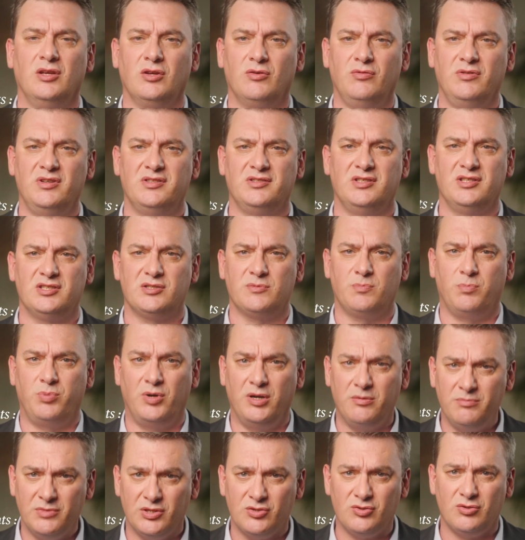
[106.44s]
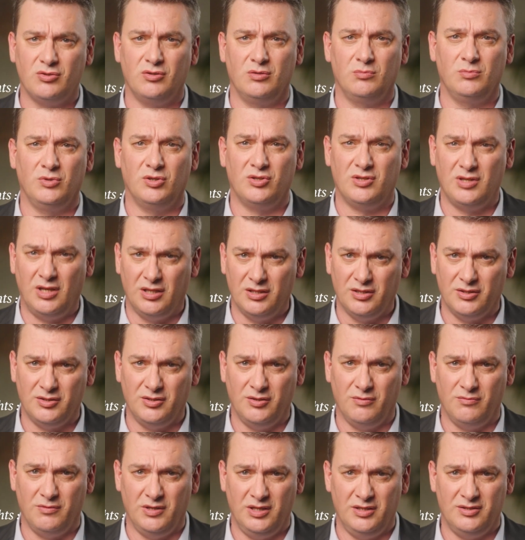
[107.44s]
increases premature
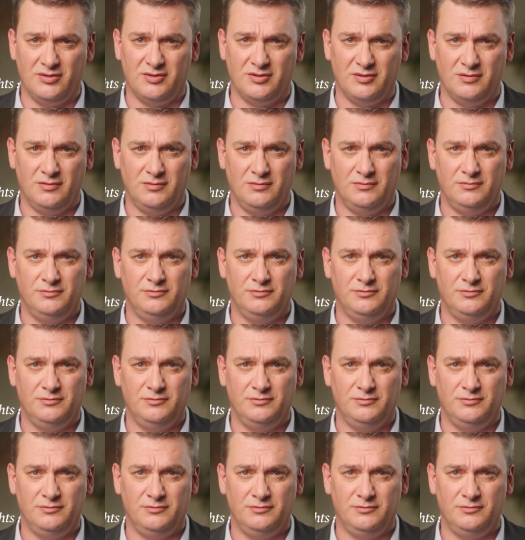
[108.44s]
mortality rates.